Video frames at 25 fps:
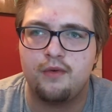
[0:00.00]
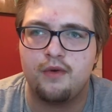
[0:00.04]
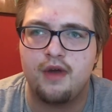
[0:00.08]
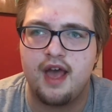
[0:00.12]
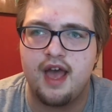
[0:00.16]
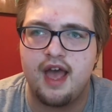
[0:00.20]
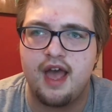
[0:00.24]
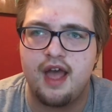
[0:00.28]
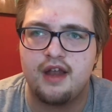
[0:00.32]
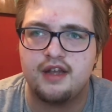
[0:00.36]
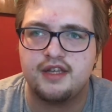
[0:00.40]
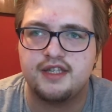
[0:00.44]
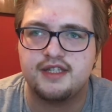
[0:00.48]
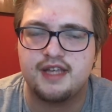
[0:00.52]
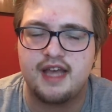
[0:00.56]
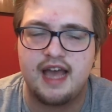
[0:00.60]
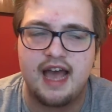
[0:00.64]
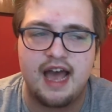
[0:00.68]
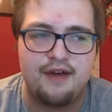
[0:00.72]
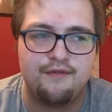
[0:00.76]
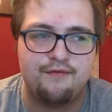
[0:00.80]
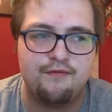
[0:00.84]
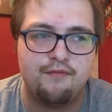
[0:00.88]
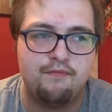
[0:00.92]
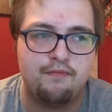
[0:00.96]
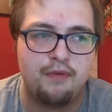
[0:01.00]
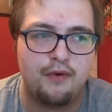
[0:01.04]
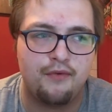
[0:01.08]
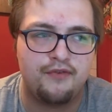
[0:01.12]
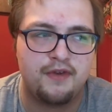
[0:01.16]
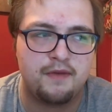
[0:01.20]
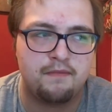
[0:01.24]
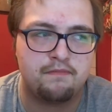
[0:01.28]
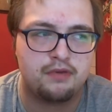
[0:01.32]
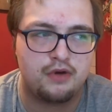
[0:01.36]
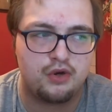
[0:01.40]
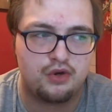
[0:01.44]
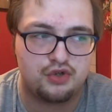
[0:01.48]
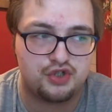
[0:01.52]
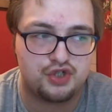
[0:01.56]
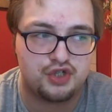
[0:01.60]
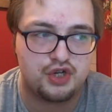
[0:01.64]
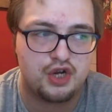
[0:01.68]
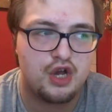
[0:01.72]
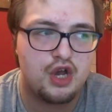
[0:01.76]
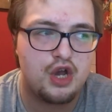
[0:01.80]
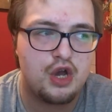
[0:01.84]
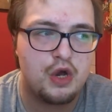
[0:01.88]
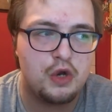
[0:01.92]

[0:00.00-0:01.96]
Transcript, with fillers: uh, to have Buffy push